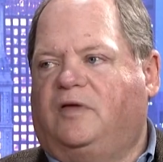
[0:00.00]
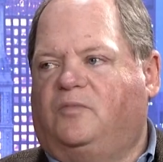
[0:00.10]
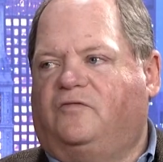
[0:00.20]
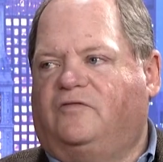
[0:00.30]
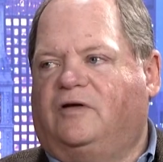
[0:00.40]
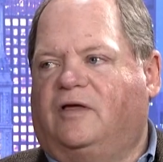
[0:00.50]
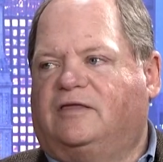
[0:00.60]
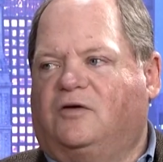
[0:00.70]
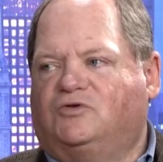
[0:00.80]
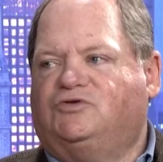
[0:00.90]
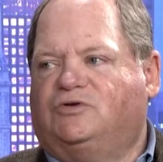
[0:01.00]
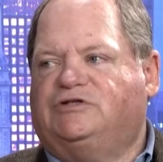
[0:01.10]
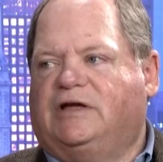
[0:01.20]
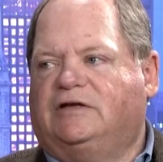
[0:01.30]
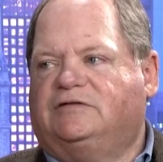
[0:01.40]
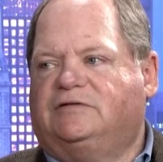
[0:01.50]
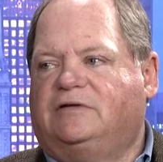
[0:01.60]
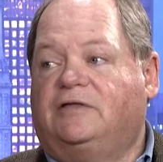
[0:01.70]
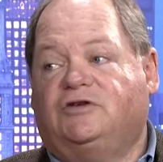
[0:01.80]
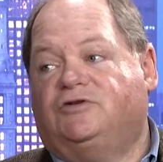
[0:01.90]
people feel like they were shortchanged,
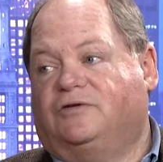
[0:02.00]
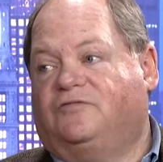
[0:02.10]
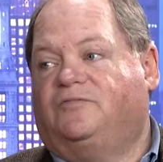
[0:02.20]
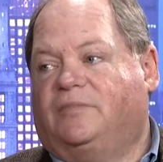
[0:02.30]
and they should have.